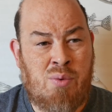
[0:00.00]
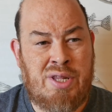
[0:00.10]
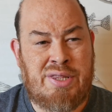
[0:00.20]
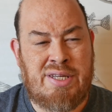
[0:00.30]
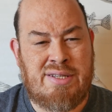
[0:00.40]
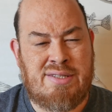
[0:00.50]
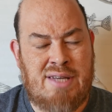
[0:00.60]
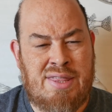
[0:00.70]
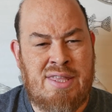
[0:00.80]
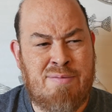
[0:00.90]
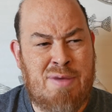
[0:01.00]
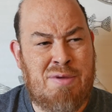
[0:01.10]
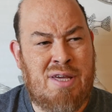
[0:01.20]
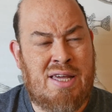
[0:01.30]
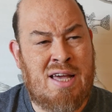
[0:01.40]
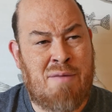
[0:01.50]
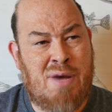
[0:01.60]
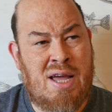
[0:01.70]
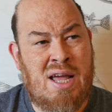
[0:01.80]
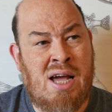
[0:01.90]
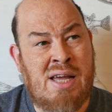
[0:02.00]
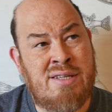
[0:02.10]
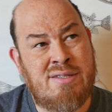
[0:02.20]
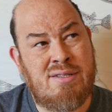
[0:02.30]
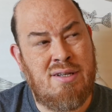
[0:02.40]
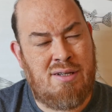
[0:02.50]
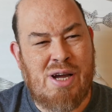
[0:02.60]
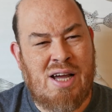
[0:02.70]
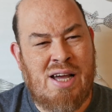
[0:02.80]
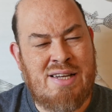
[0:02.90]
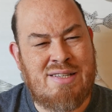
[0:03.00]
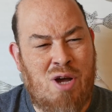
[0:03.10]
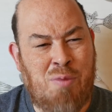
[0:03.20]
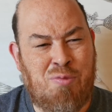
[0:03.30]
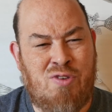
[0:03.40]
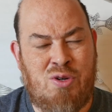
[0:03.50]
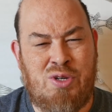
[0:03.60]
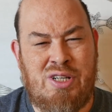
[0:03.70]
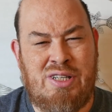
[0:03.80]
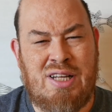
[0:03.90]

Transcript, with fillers: one of the things I think maybe I got my highest, my highest upvoted